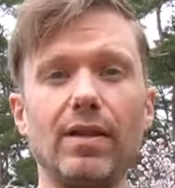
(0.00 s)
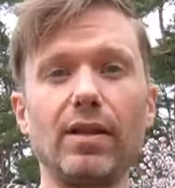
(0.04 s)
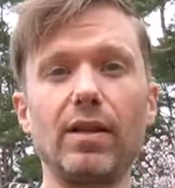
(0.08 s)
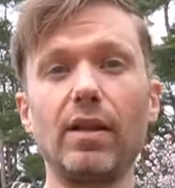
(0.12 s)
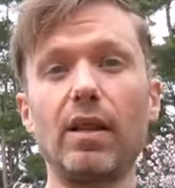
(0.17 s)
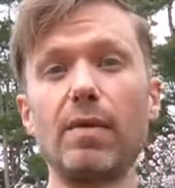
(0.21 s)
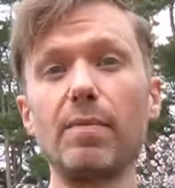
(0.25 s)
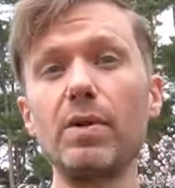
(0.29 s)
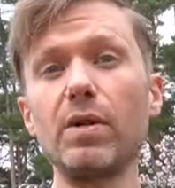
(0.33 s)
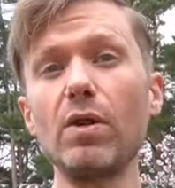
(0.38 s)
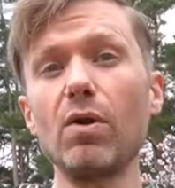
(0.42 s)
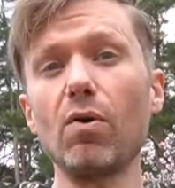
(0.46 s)

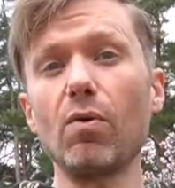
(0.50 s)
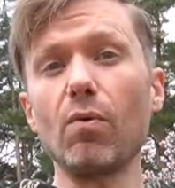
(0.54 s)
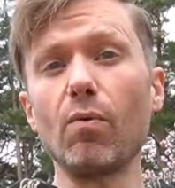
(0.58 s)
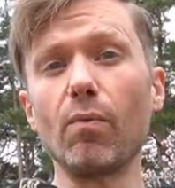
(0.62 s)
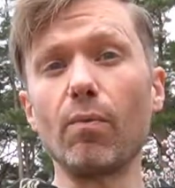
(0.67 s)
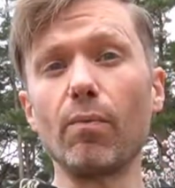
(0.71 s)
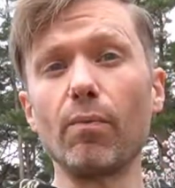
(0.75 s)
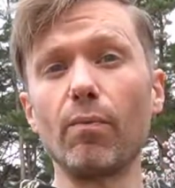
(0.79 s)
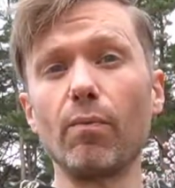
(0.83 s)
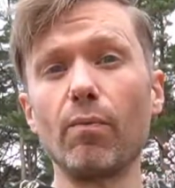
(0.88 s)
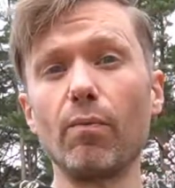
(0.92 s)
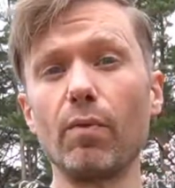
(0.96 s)
Let me know,
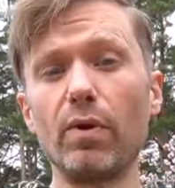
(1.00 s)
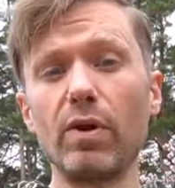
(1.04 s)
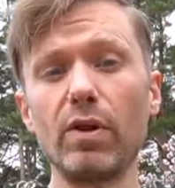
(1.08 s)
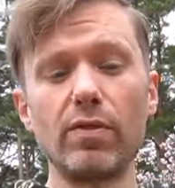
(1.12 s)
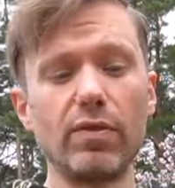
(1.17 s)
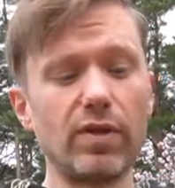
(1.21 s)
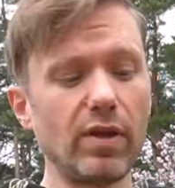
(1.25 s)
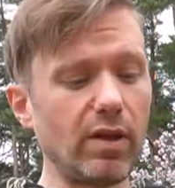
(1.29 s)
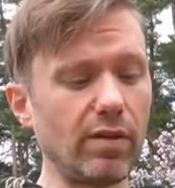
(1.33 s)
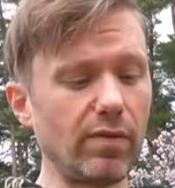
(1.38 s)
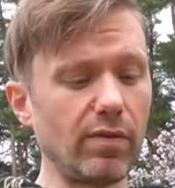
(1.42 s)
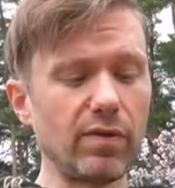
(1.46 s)
what do you
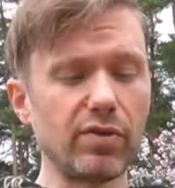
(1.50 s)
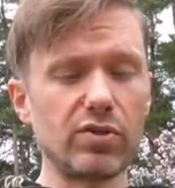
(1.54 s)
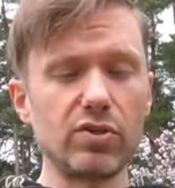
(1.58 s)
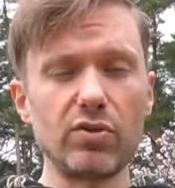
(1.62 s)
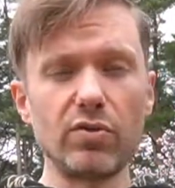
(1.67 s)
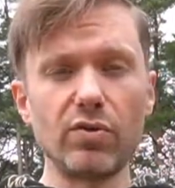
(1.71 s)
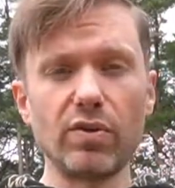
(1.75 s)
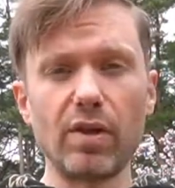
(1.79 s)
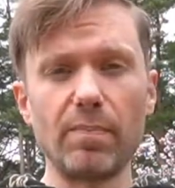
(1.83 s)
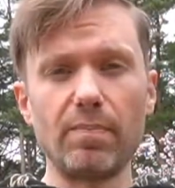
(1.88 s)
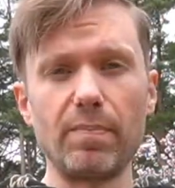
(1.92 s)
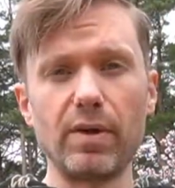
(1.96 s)
think of the
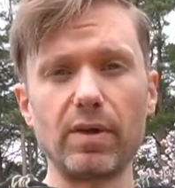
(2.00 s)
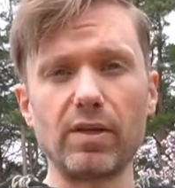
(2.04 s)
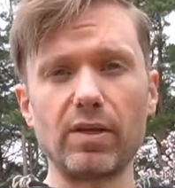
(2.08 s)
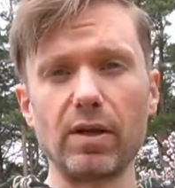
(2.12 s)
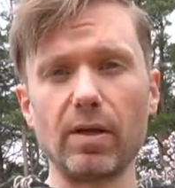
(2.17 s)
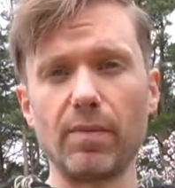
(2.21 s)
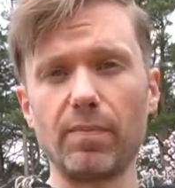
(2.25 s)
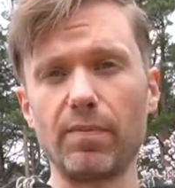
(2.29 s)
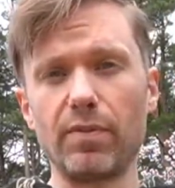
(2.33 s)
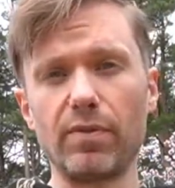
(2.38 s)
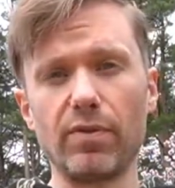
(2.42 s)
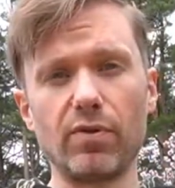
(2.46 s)
shoes I picked
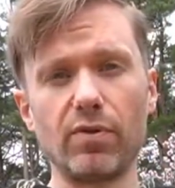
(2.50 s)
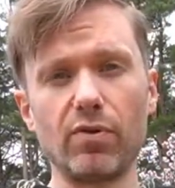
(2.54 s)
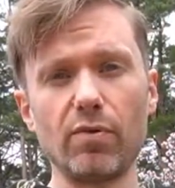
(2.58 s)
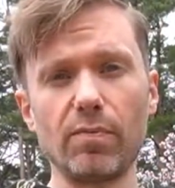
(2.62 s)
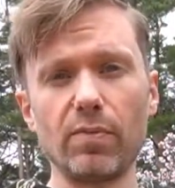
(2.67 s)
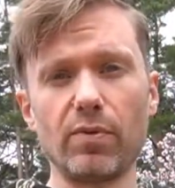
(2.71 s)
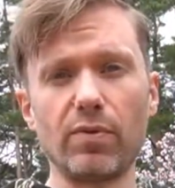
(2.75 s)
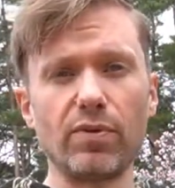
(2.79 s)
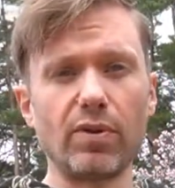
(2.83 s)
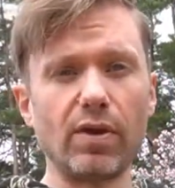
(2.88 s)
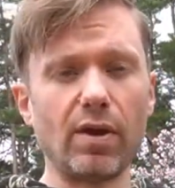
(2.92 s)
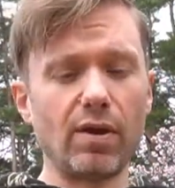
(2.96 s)
up? The
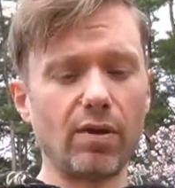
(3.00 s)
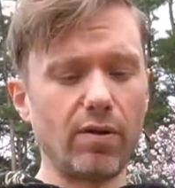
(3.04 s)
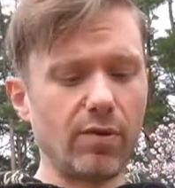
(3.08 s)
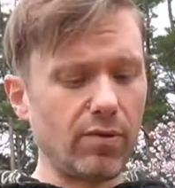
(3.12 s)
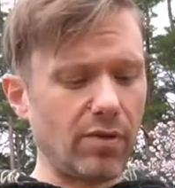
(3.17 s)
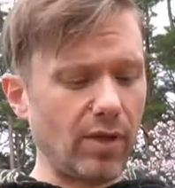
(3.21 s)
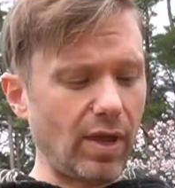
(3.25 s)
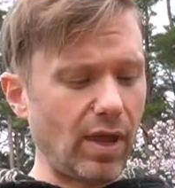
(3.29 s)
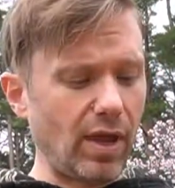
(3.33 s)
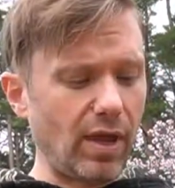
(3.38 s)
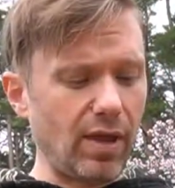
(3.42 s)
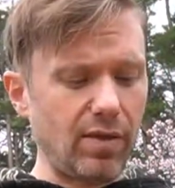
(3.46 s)

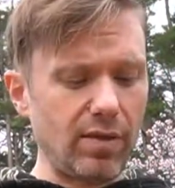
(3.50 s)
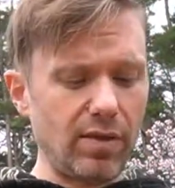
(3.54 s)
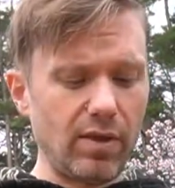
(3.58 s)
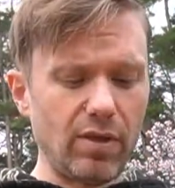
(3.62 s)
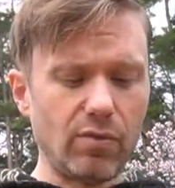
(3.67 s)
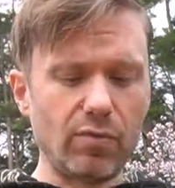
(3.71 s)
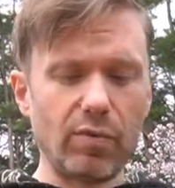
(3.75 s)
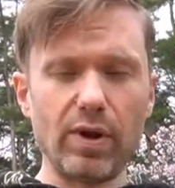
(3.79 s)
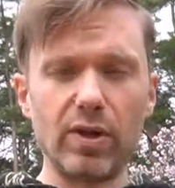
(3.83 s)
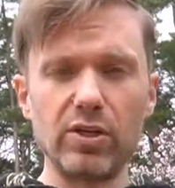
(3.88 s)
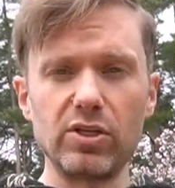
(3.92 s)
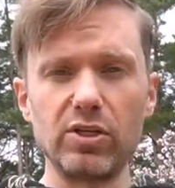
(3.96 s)
Superstars and
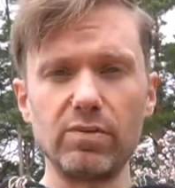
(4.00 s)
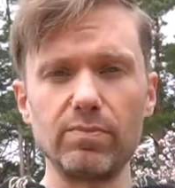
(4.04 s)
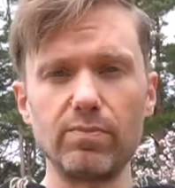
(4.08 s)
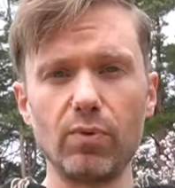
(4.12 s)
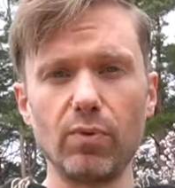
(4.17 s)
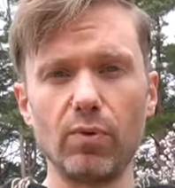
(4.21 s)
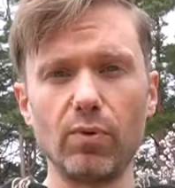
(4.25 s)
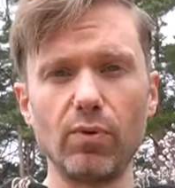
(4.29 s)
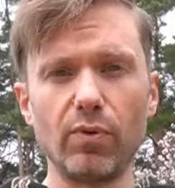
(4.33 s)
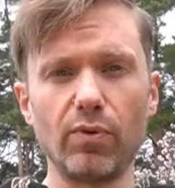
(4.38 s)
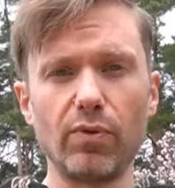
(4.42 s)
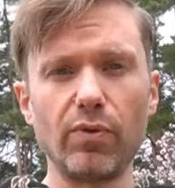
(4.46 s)
these Raging
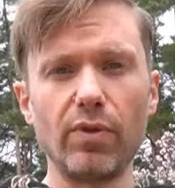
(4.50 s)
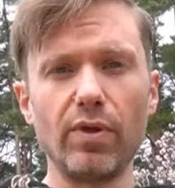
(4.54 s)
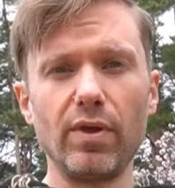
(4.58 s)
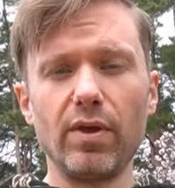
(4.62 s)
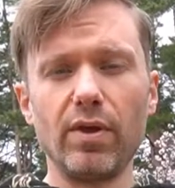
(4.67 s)
Bulls.